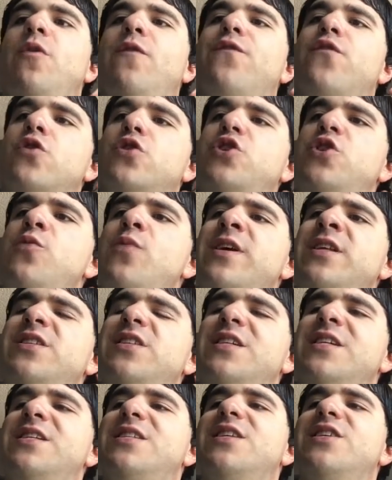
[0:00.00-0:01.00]
for 2
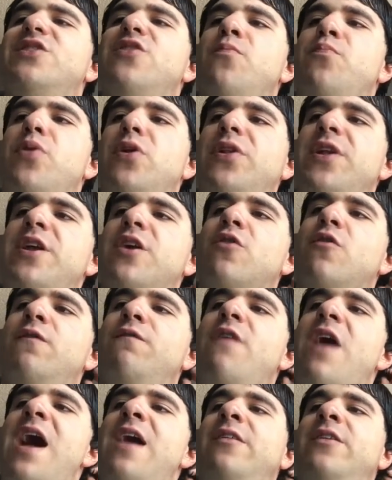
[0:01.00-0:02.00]
incidences of political
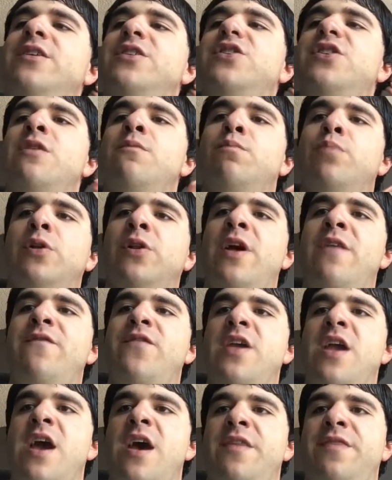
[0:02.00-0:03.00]
violence in
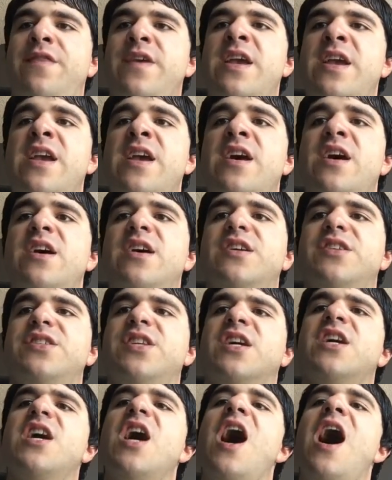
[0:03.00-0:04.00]
Bolivia: the
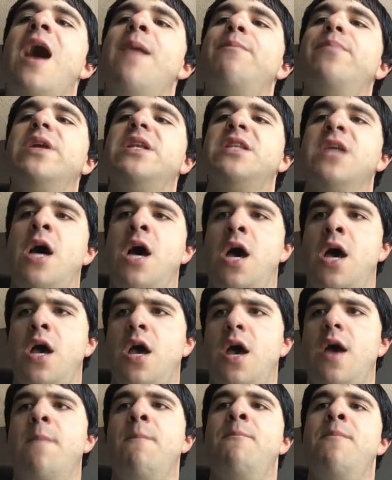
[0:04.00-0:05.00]
Sacabada
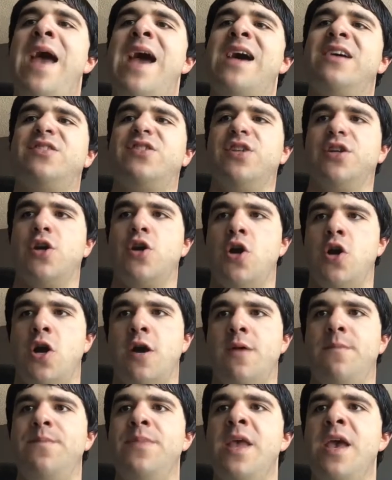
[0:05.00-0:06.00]

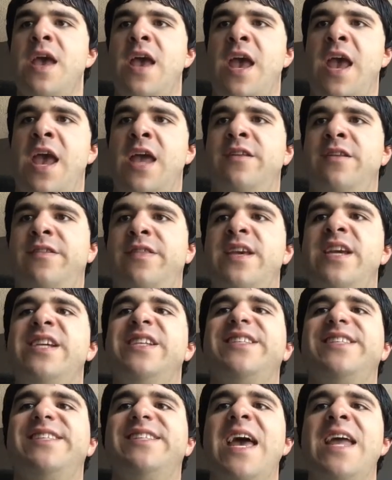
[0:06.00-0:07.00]
massacre and the
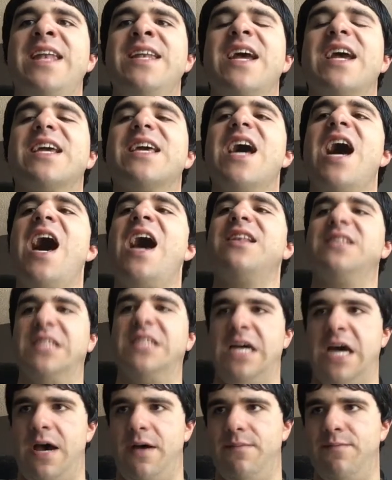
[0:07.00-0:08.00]

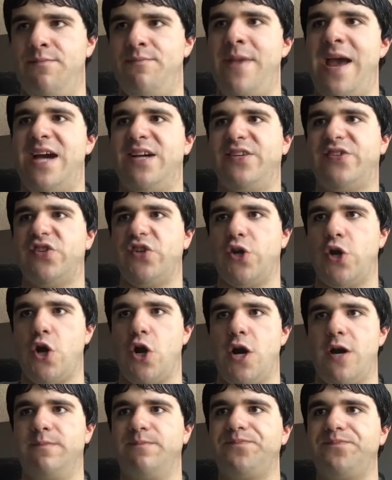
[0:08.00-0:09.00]
Sencata massacre,